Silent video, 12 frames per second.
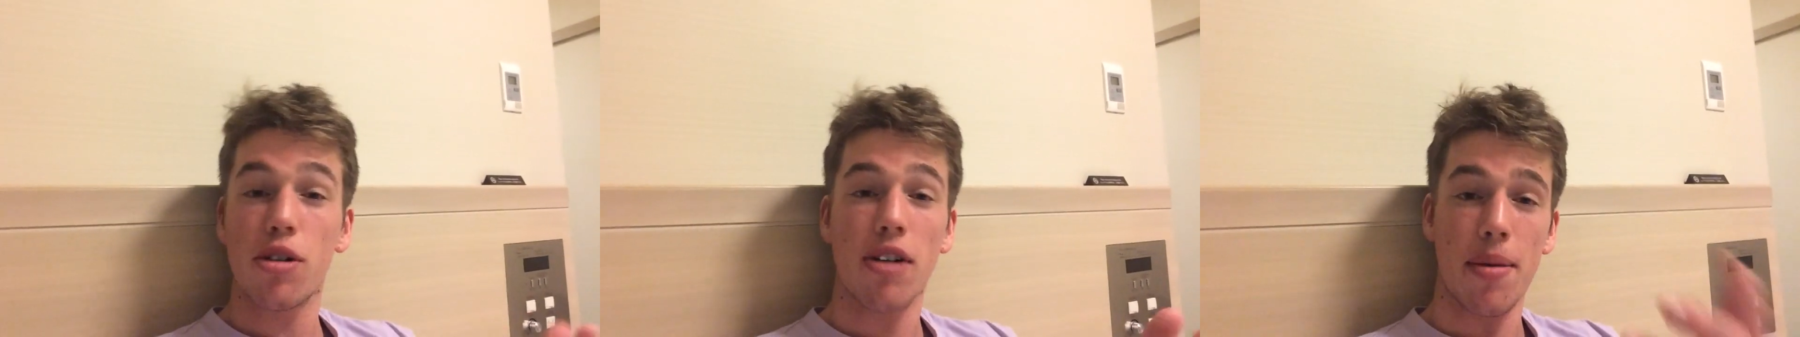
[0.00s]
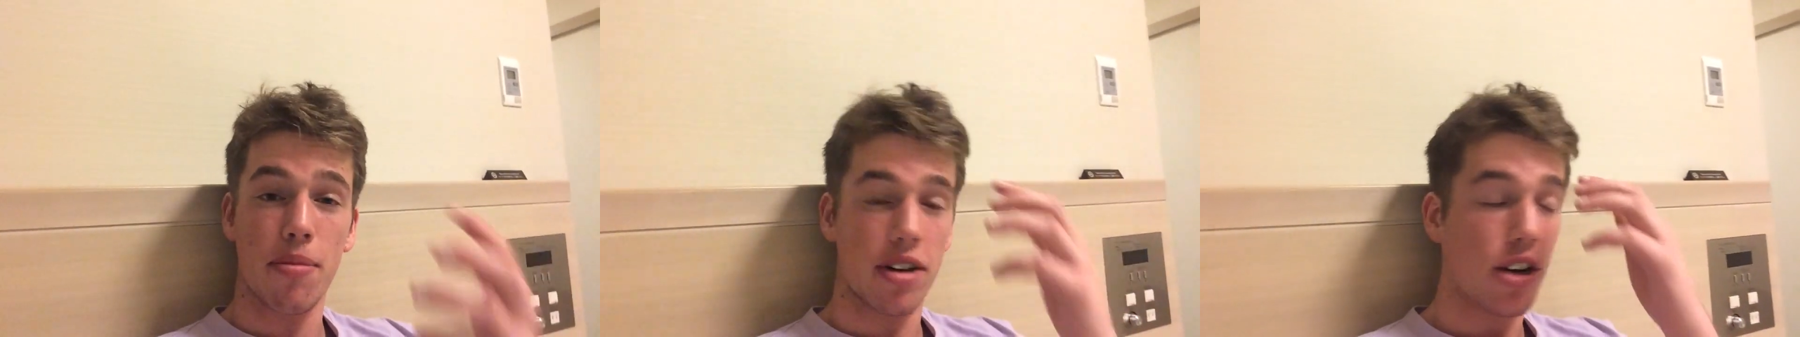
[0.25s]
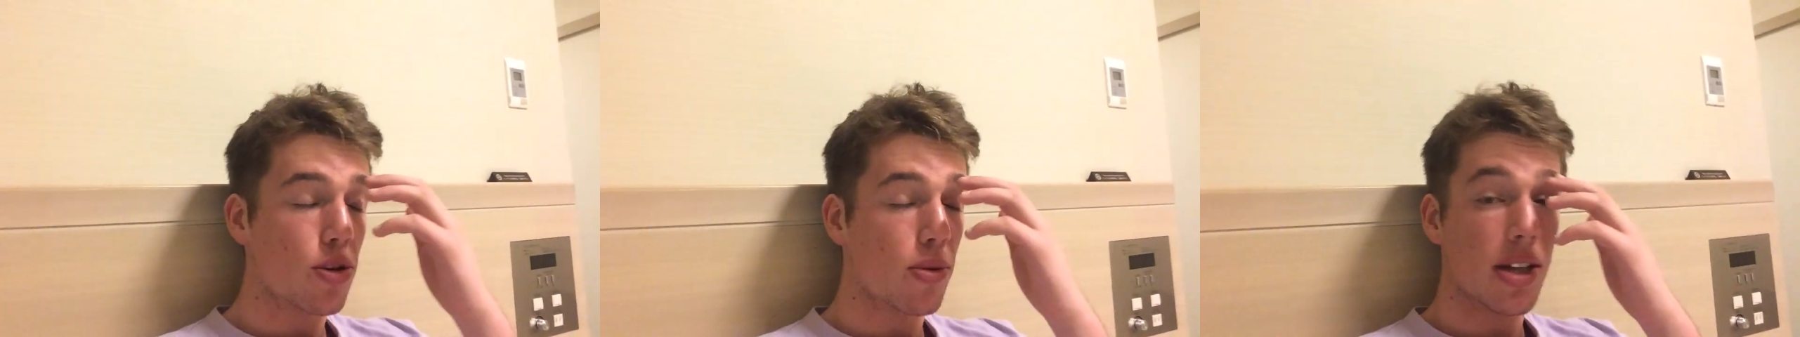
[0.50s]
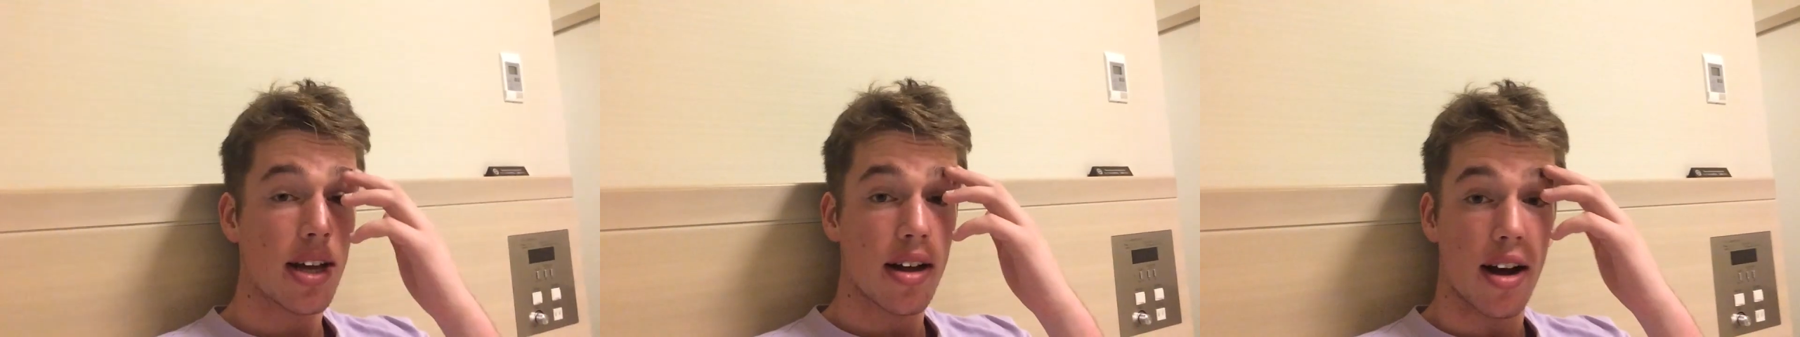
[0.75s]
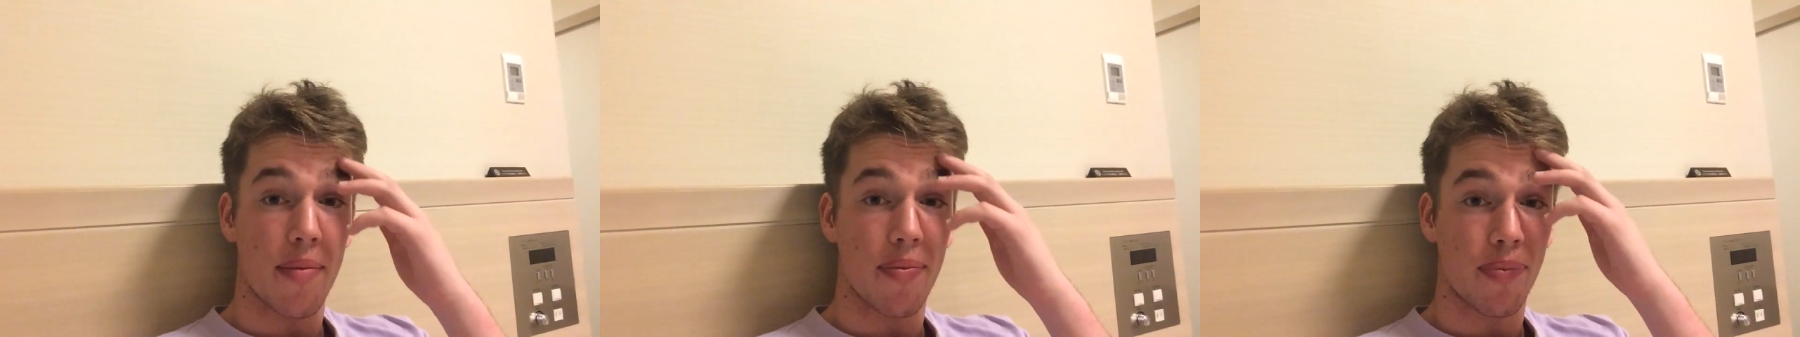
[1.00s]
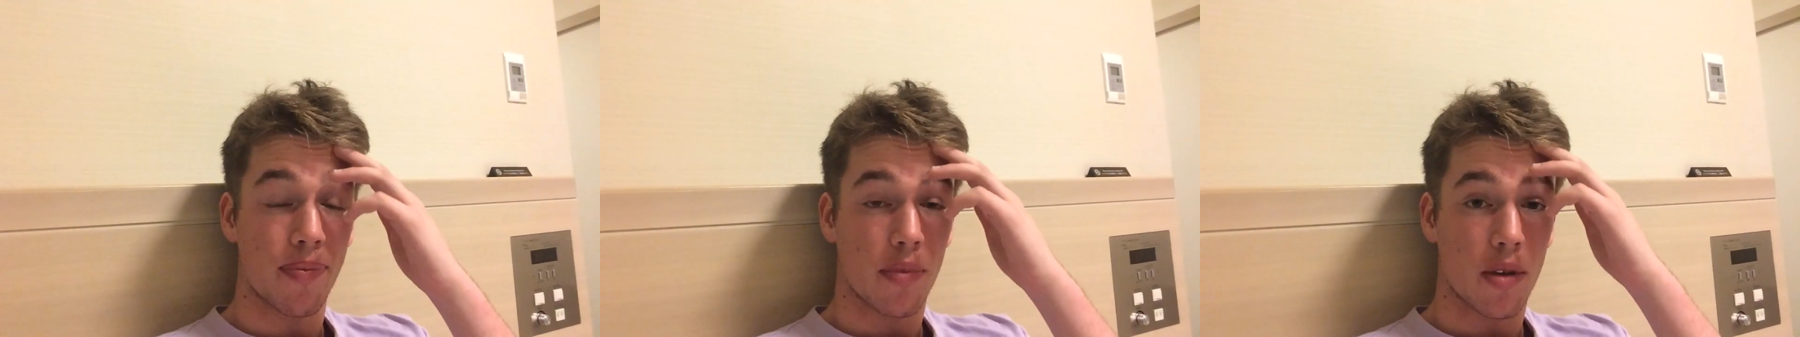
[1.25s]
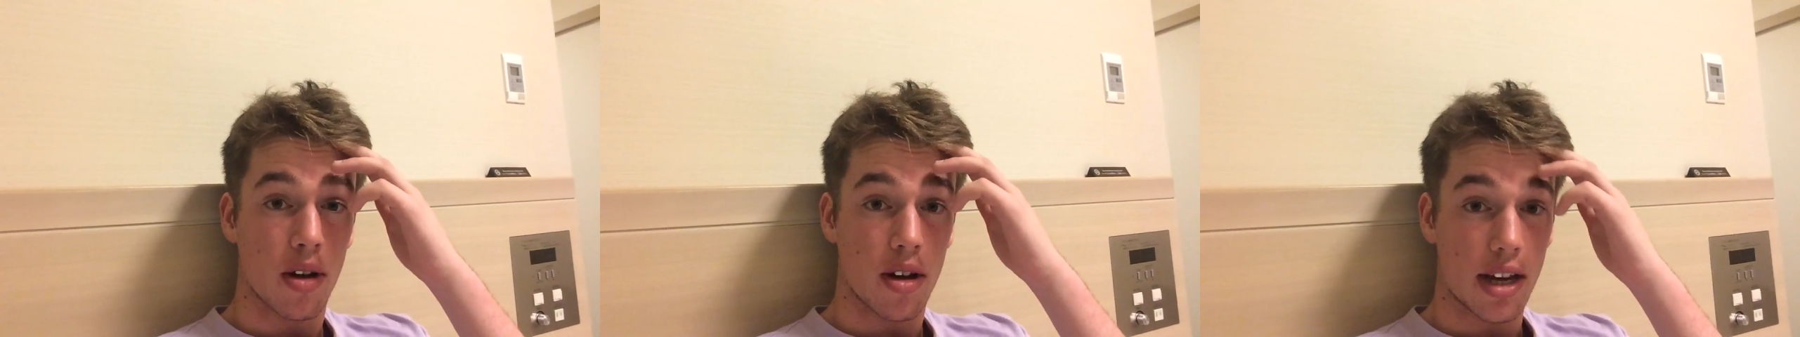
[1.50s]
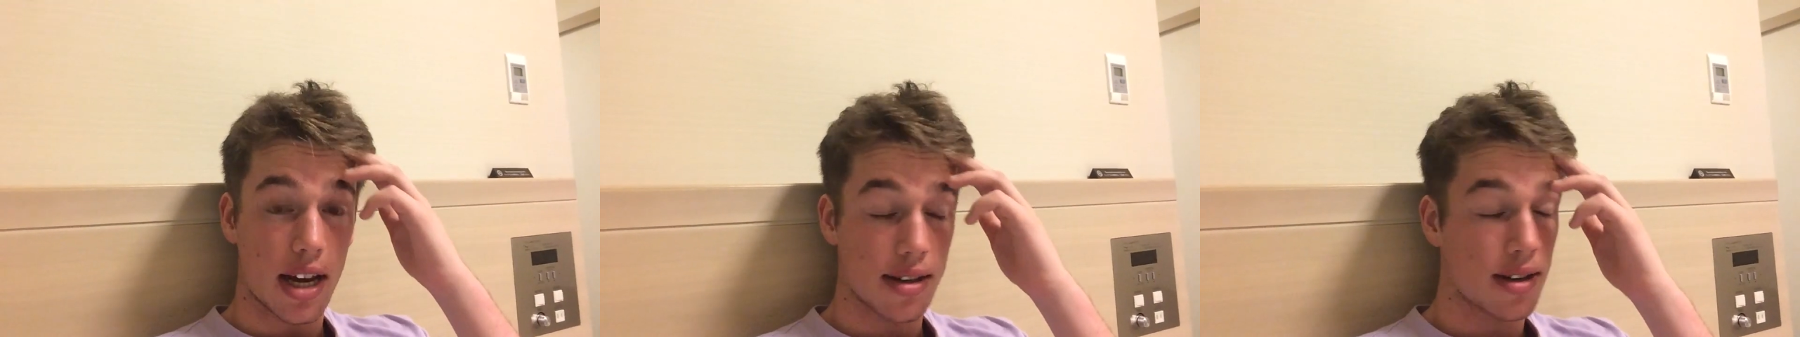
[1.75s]
Great British were there
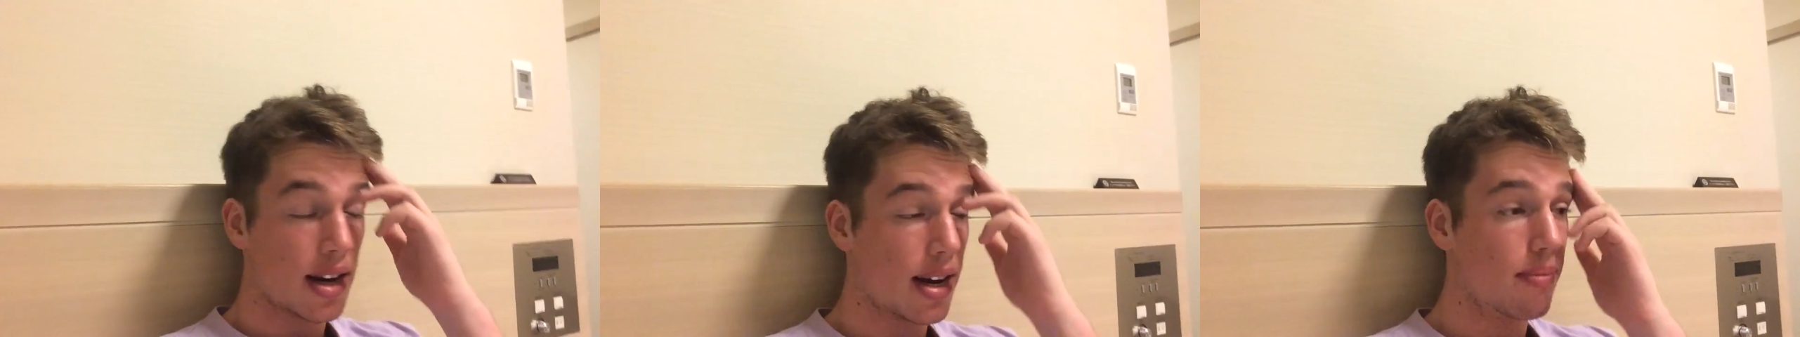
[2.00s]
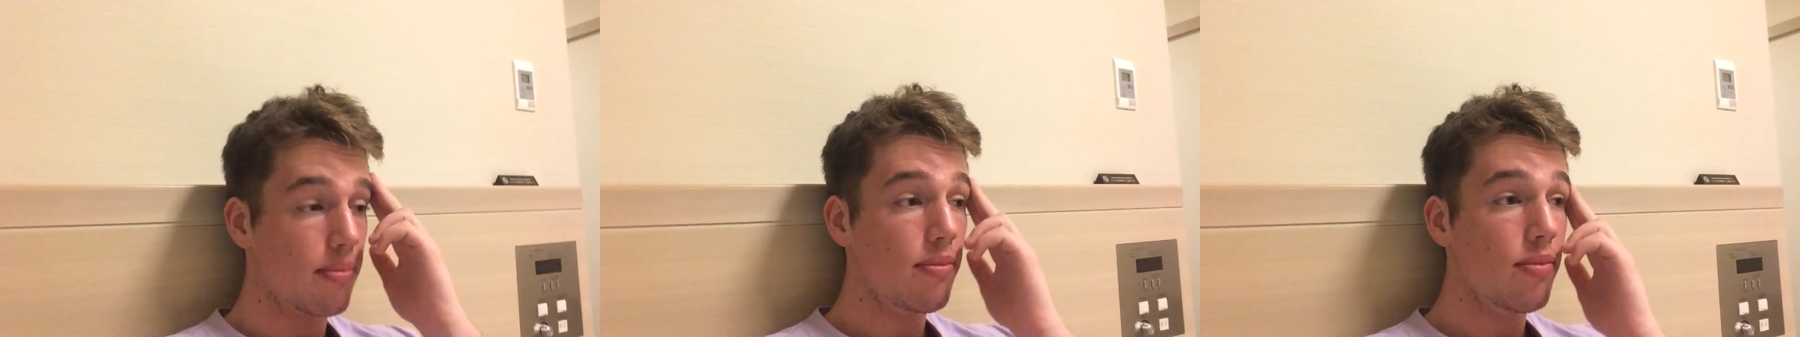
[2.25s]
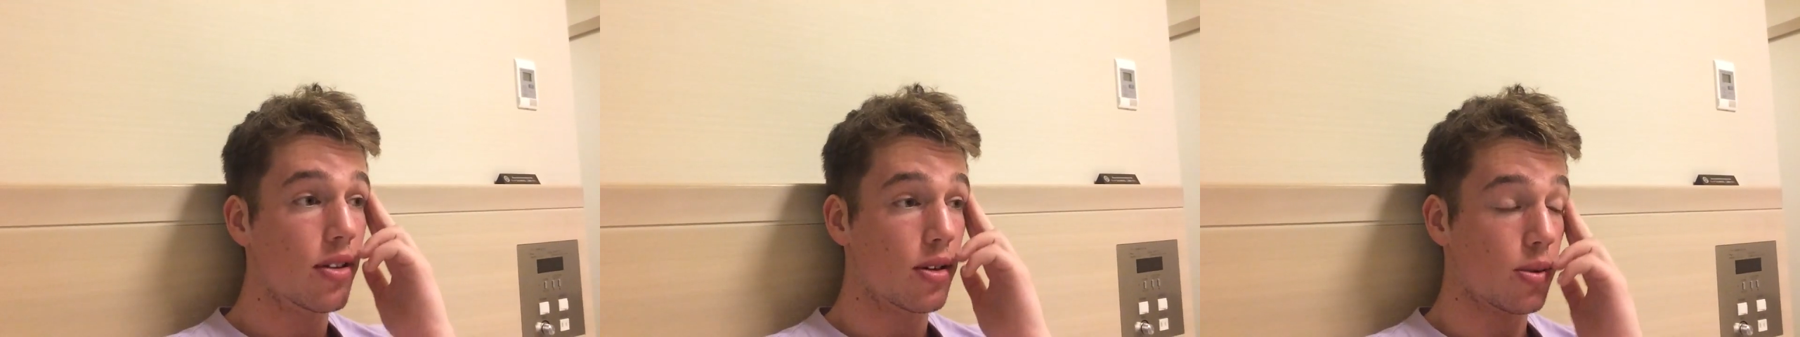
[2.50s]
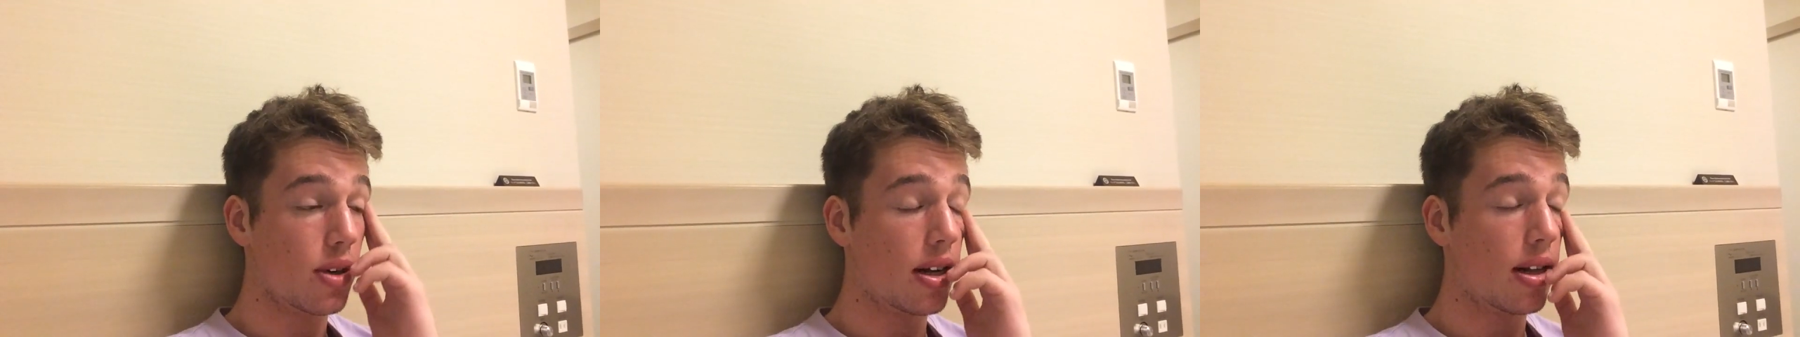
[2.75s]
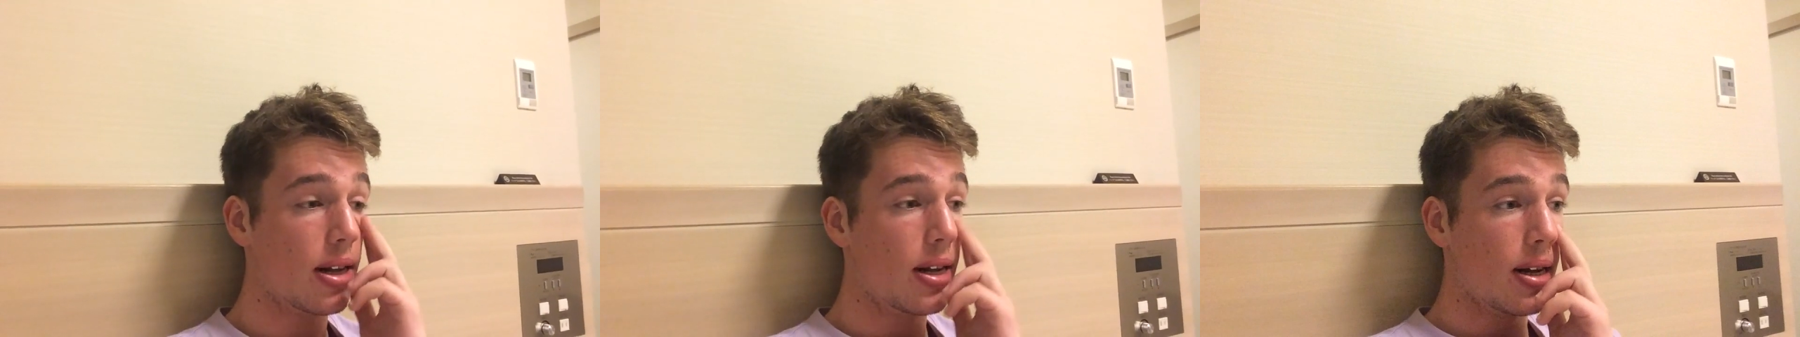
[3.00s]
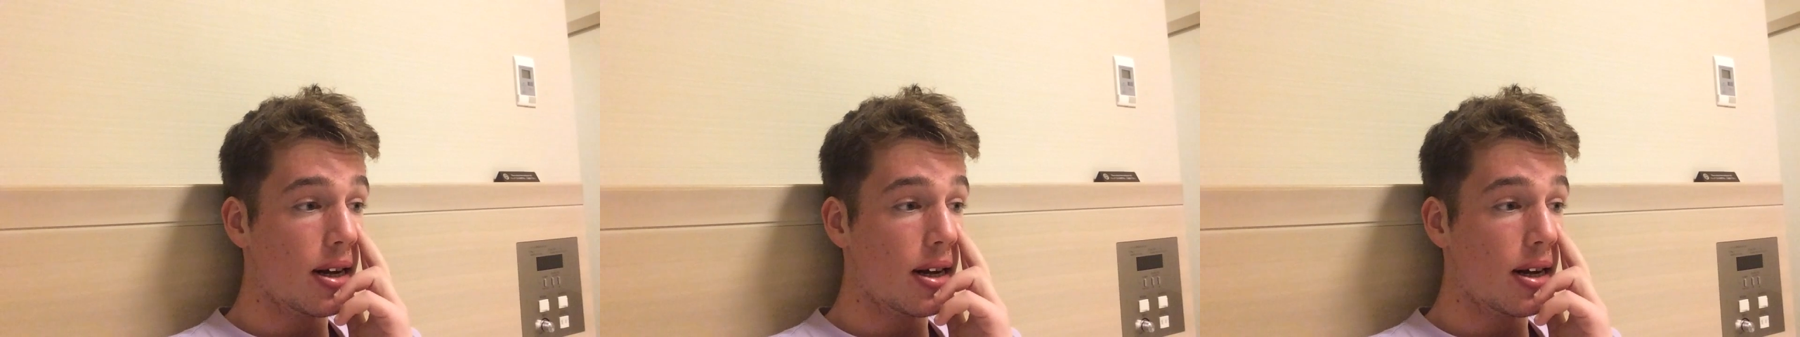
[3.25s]
yesterday as well.